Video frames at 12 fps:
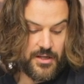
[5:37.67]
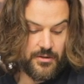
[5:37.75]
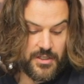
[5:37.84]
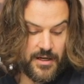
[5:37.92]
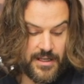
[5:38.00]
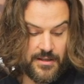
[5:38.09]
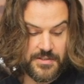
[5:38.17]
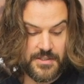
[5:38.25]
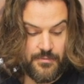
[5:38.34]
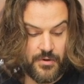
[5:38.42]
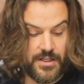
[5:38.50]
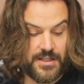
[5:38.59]
channel cutouts,
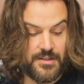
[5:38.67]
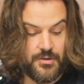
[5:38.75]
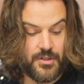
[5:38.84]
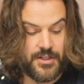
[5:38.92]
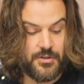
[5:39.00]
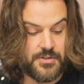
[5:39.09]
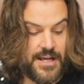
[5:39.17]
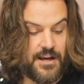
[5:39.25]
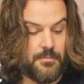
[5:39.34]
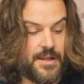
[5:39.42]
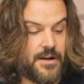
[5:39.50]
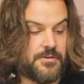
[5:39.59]
and we're gonna look at those
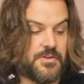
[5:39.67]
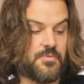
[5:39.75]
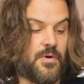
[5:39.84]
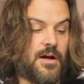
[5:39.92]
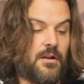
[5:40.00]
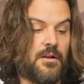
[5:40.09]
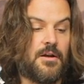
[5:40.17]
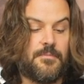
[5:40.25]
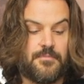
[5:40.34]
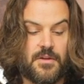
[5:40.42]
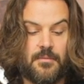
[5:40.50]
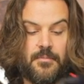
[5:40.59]
air bladders as well.
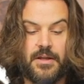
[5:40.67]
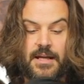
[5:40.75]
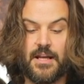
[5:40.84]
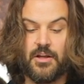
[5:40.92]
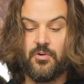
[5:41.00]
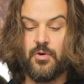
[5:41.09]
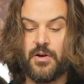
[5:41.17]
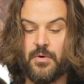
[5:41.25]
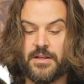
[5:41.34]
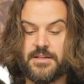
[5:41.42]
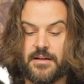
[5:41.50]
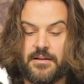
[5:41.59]
But again, quick
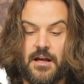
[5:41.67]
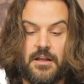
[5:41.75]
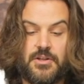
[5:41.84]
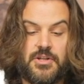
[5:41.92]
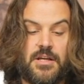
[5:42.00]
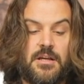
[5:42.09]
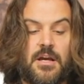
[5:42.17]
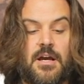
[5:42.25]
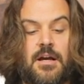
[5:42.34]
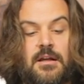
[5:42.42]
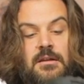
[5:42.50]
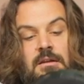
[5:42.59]
wick technology,
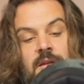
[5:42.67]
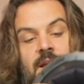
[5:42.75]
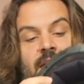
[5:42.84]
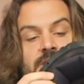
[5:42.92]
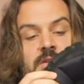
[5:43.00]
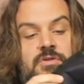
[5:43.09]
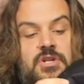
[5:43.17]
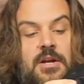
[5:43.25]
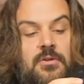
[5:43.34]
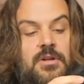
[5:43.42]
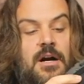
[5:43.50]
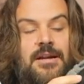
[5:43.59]
lots of
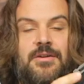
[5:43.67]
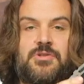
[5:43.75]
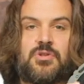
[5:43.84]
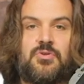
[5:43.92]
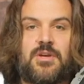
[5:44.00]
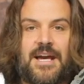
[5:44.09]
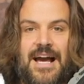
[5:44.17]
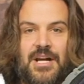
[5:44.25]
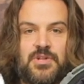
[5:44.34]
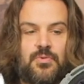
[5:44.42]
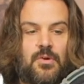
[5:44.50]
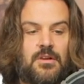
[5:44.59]
channel cutouts to the
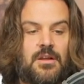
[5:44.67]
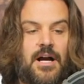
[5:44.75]
actual